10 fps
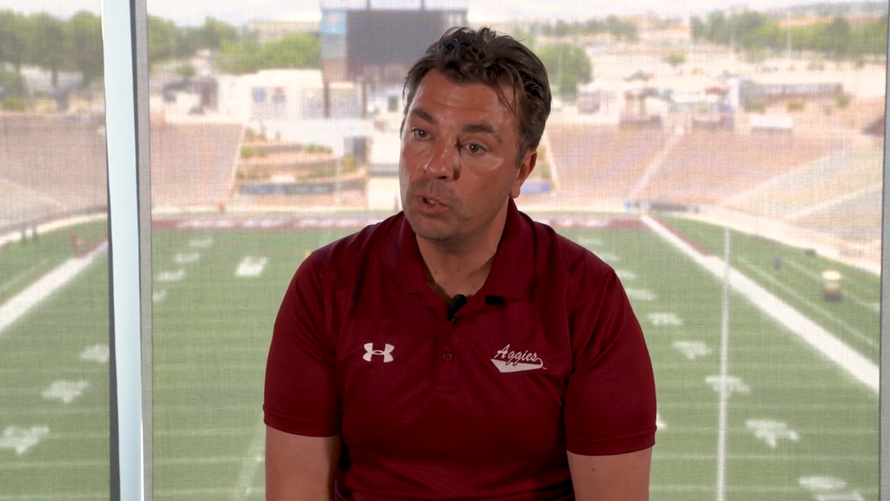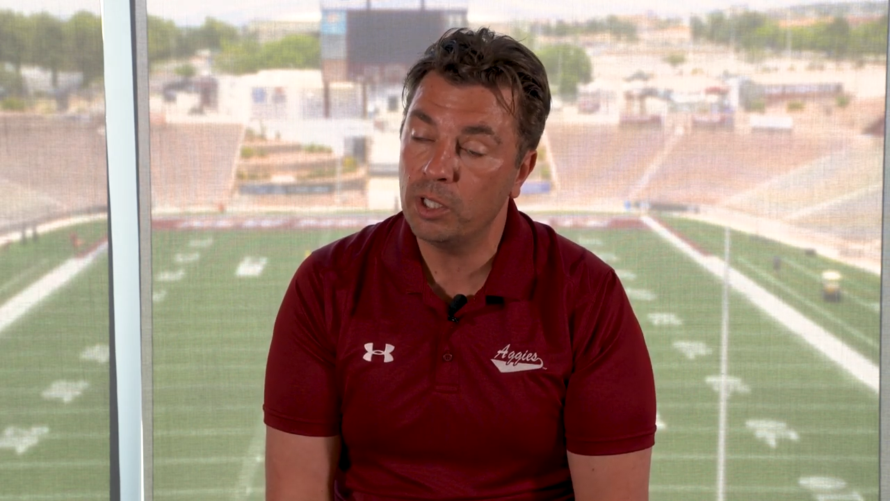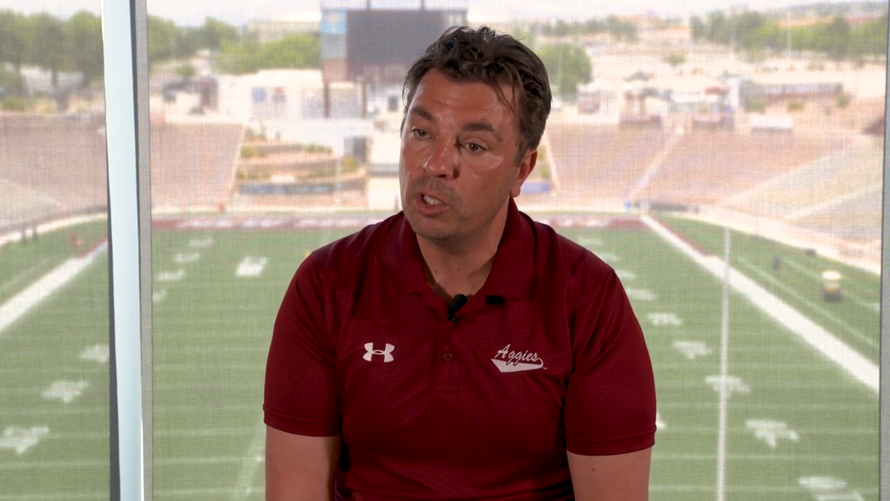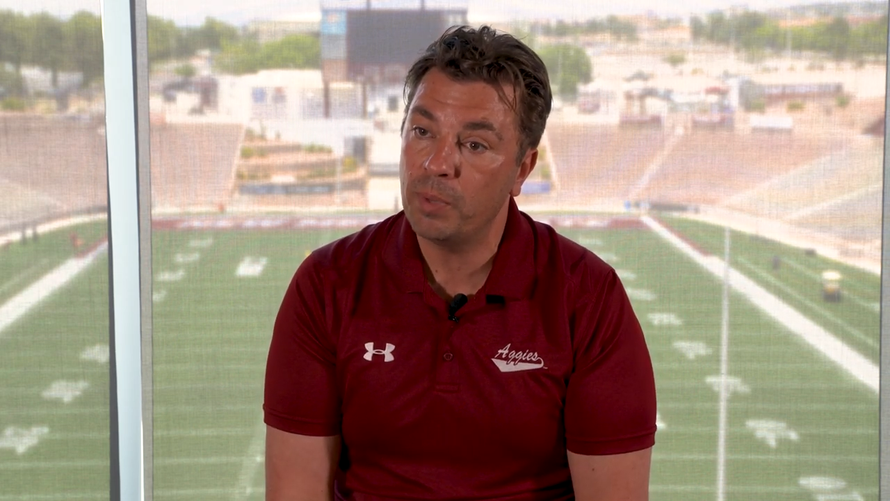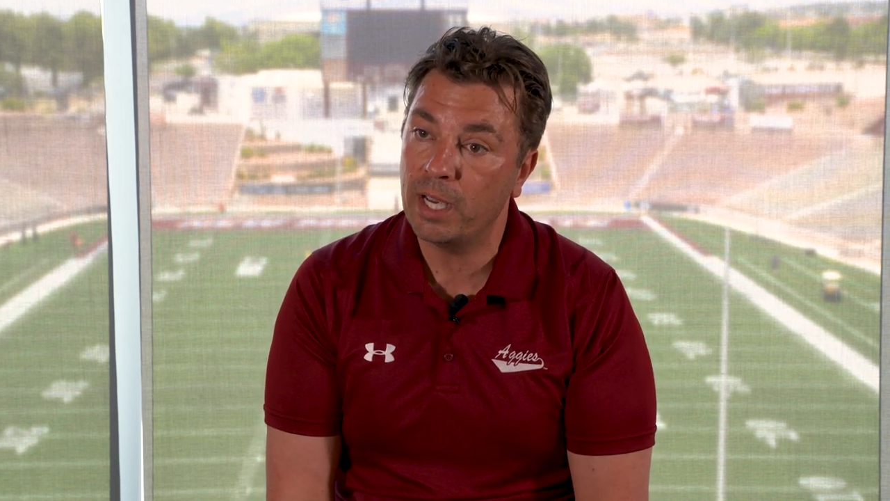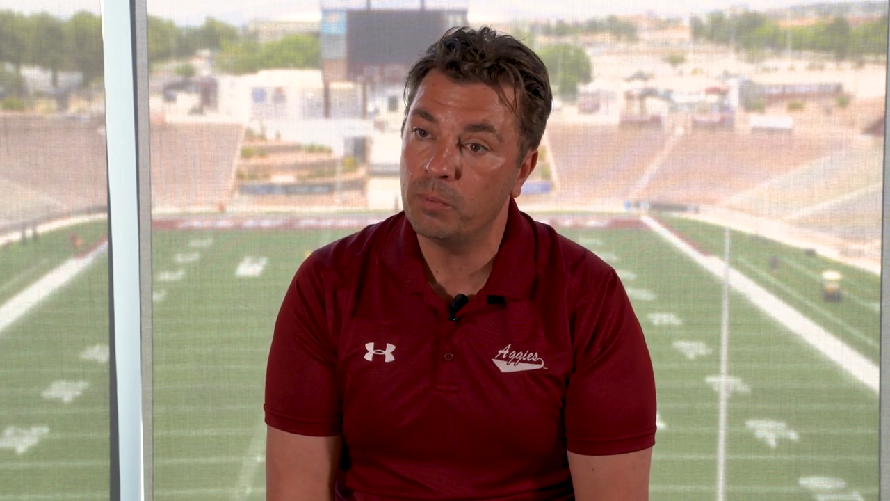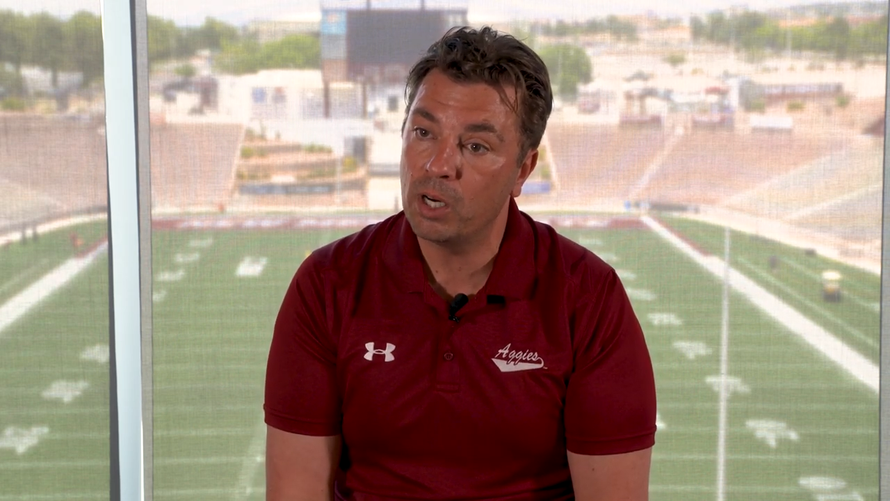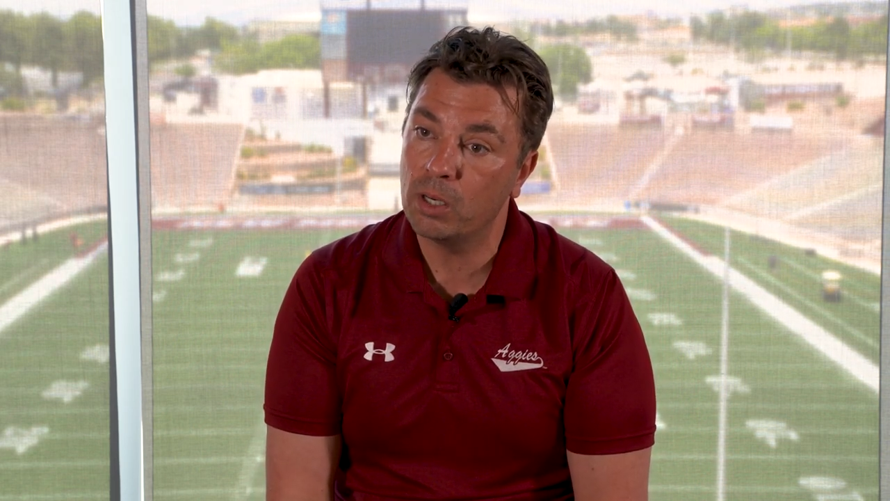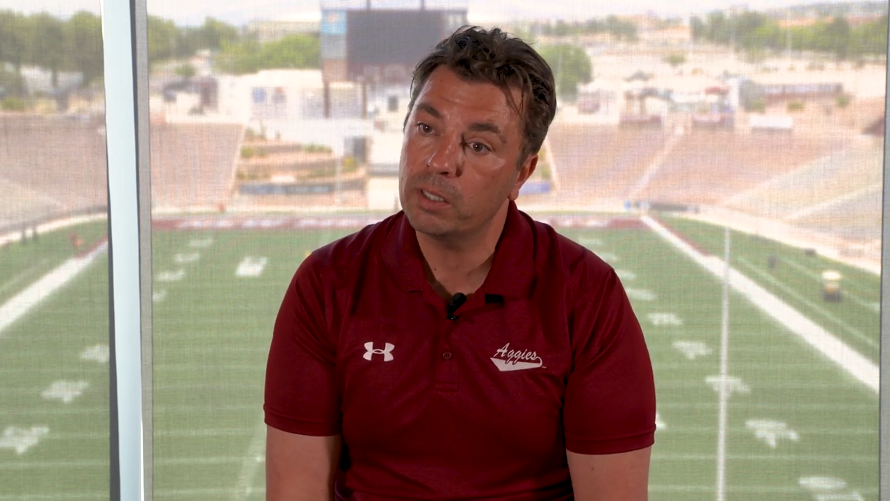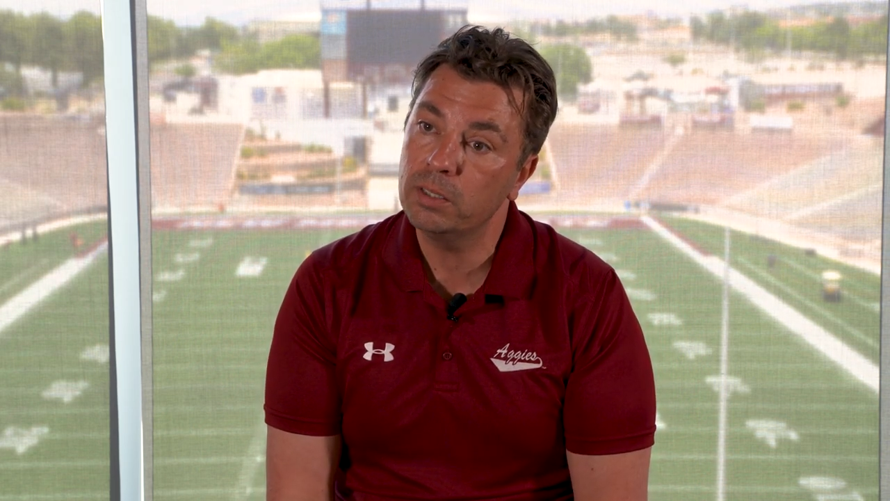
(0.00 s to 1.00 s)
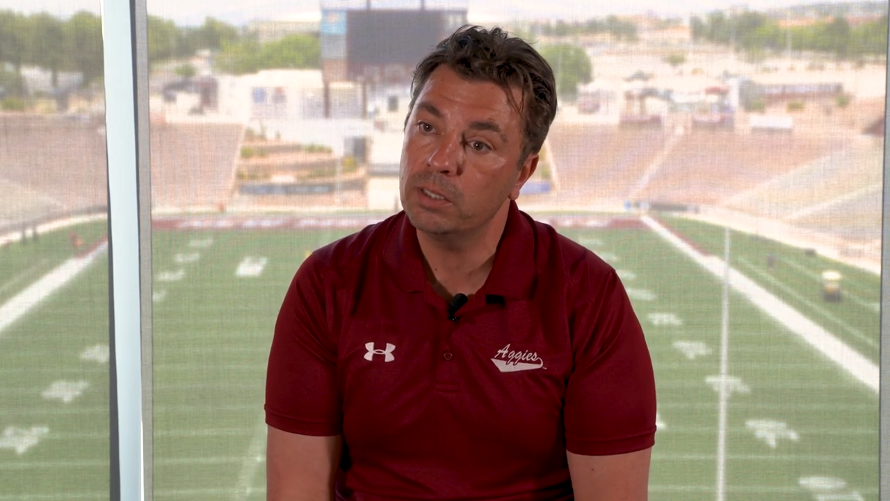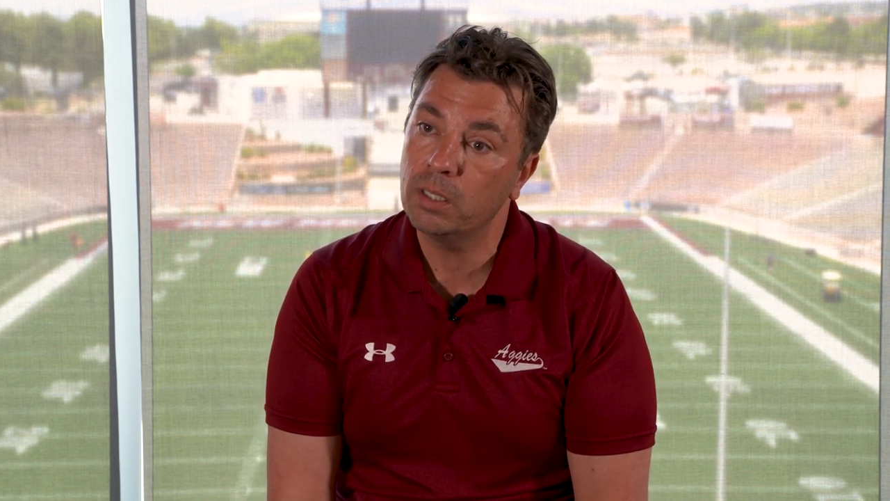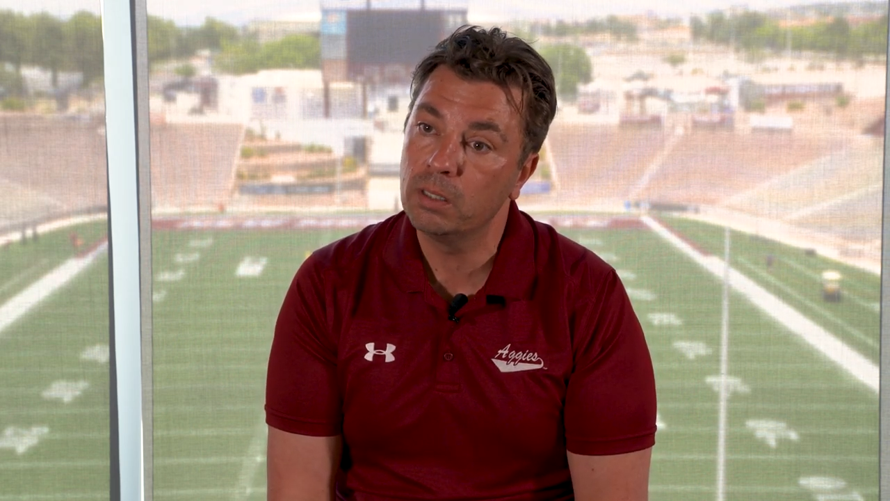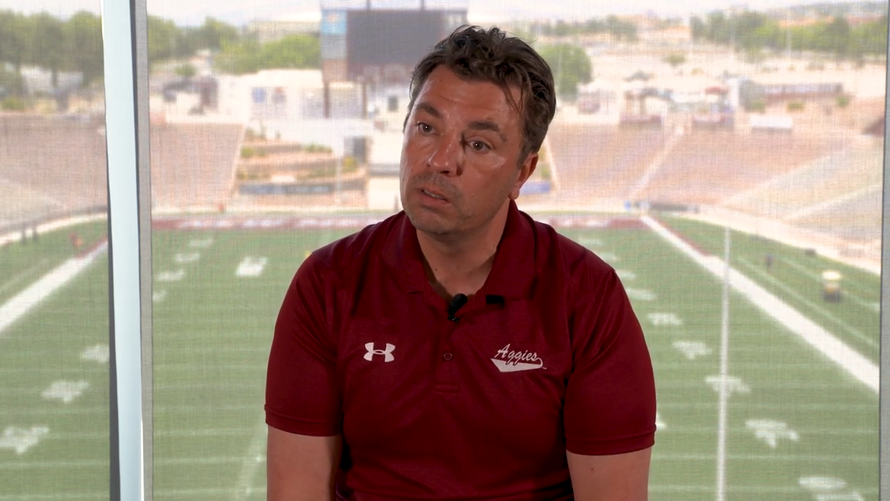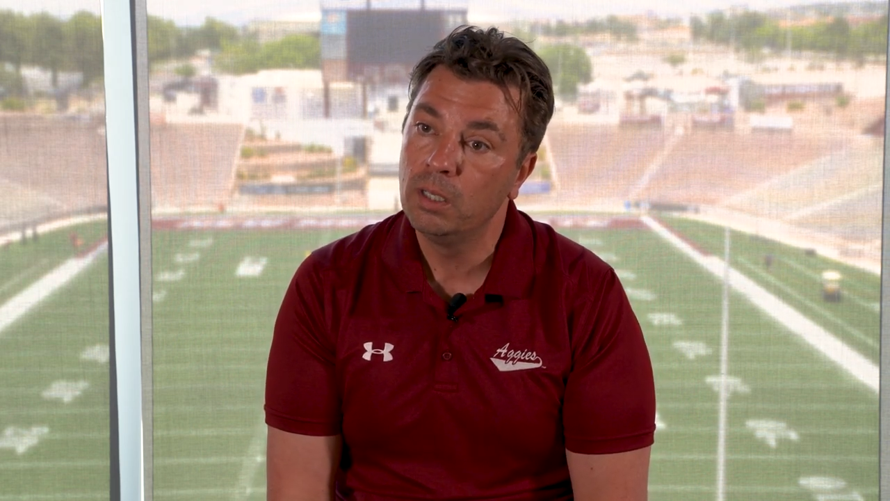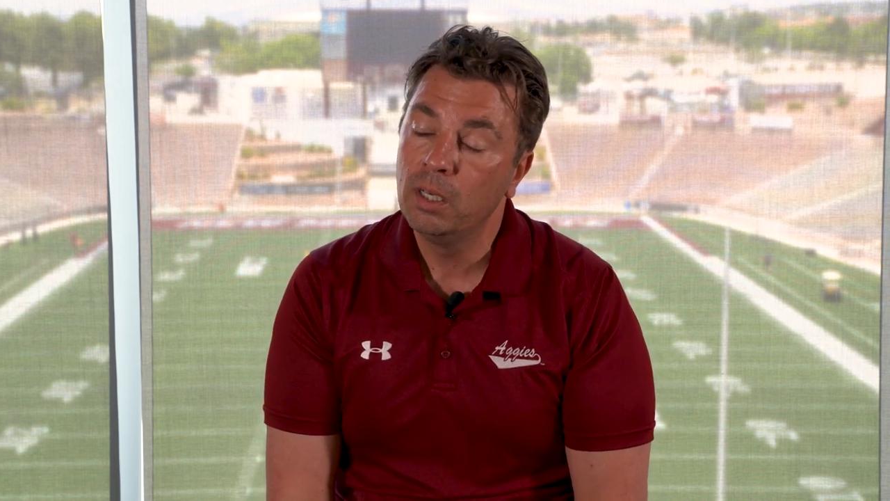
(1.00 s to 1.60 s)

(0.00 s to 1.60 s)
within the Pan American Center